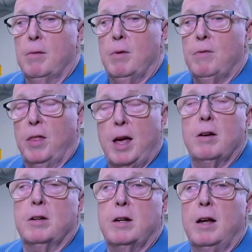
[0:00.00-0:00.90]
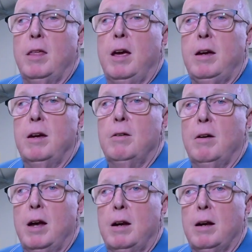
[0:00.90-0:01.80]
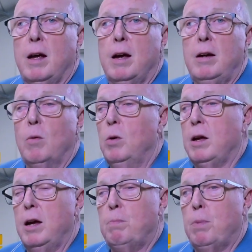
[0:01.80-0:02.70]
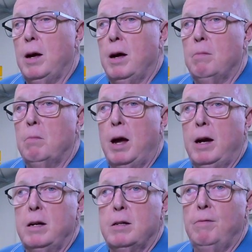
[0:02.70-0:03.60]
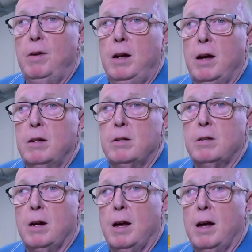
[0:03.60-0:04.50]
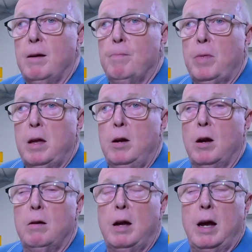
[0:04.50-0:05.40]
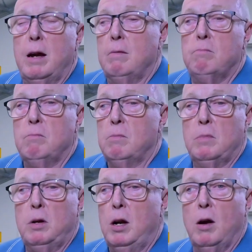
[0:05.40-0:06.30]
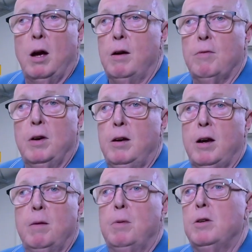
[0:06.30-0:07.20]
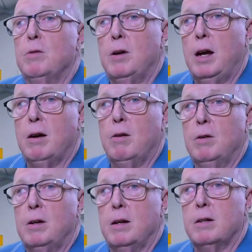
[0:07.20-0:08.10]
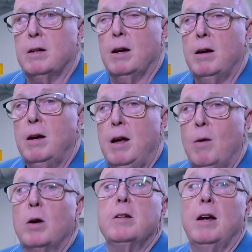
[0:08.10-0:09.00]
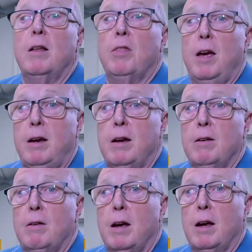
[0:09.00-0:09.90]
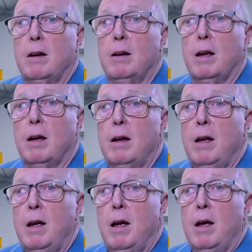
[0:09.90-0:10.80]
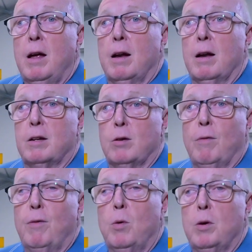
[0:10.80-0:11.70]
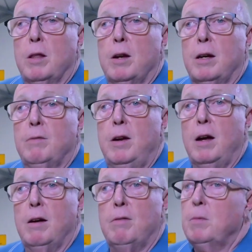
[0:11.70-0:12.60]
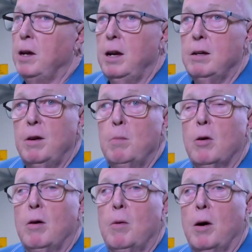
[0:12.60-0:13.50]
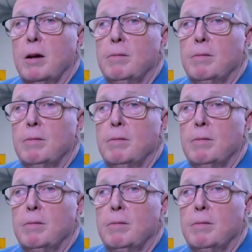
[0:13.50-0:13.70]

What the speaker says: for that, I say thank you, and we'll keep making some videos, and hopefully you keep enjoying our content. So once again, thank you, and let's look forward to the next video from the Kingsview Model Railway.